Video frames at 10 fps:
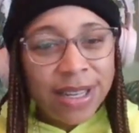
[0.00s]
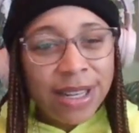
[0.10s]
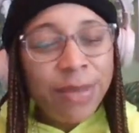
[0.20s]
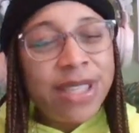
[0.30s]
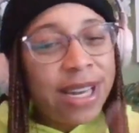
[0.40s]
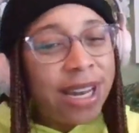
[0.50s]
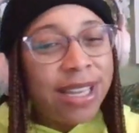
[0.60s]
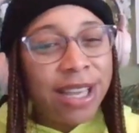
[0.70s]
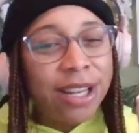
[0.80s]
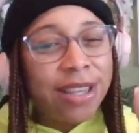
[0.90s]
Let me say that
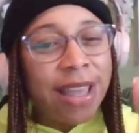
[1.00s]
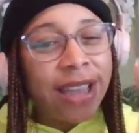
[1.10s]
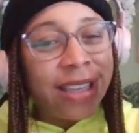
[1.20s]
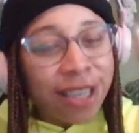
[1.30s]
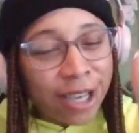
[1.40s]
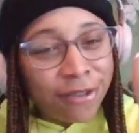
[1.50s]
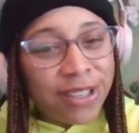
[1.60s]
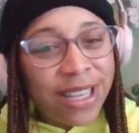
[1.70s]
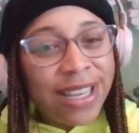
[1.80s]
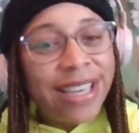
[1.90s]
again. That gift
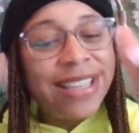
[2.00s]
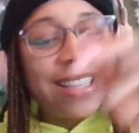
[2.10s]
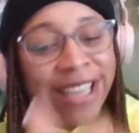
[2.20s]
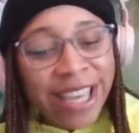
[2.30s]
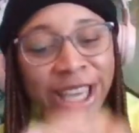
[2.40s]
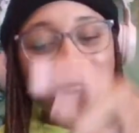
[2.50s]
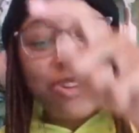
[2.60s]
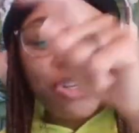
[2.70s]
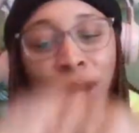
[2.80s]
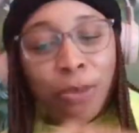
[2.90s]
is the key
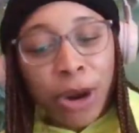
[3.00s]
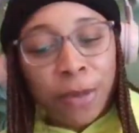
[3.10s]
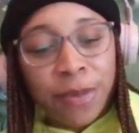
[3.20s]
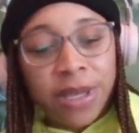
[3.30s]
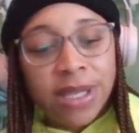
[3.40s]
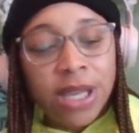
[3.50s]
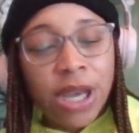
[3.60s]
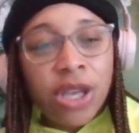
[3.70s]
to your purpose.